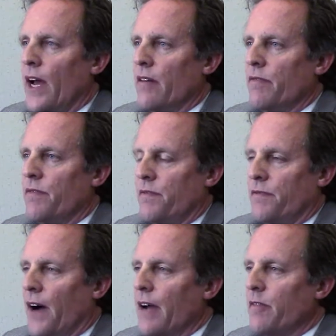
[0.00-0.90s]
have
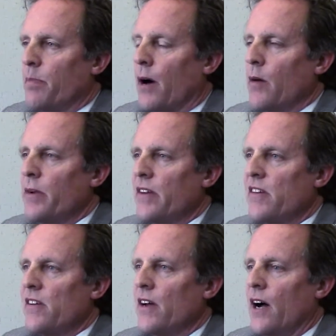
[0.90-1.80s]
five
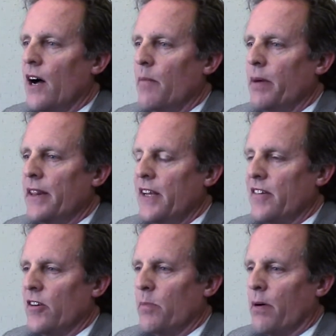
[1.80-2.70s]
departments, uh, but these
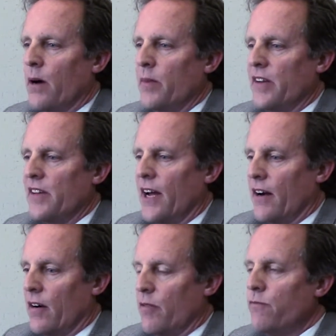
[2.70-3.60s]
are departments that
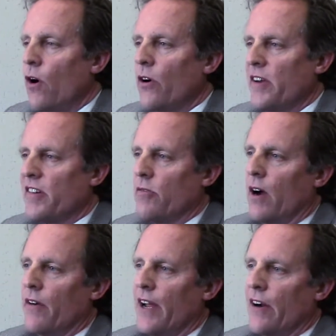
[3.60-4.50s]
are focused
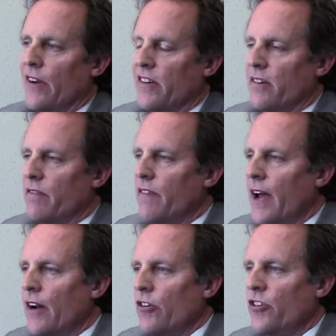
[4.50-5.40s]
around areas of
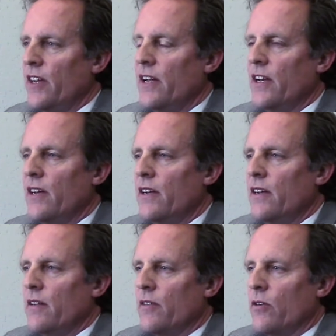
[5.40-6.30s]
energy,
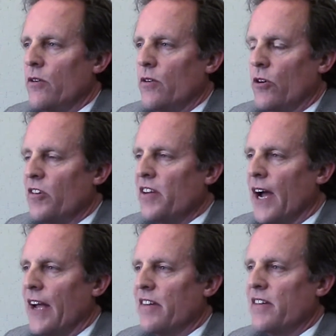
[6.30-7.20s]
earth
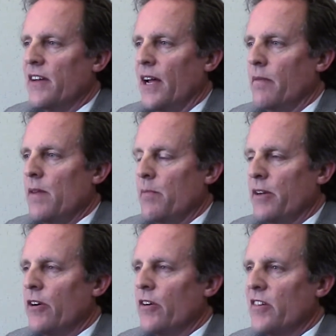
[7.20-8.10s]
science, and
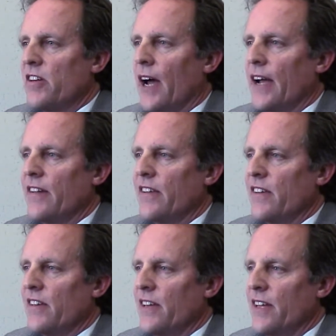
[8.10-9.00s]
material
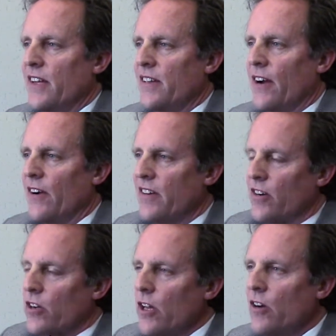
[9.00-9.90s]
sciences. And these areas
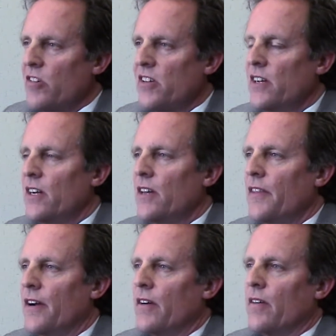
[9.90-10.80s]
are close.
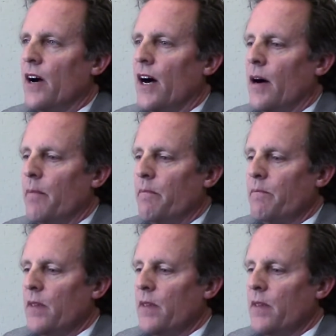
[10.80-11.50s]
They're um,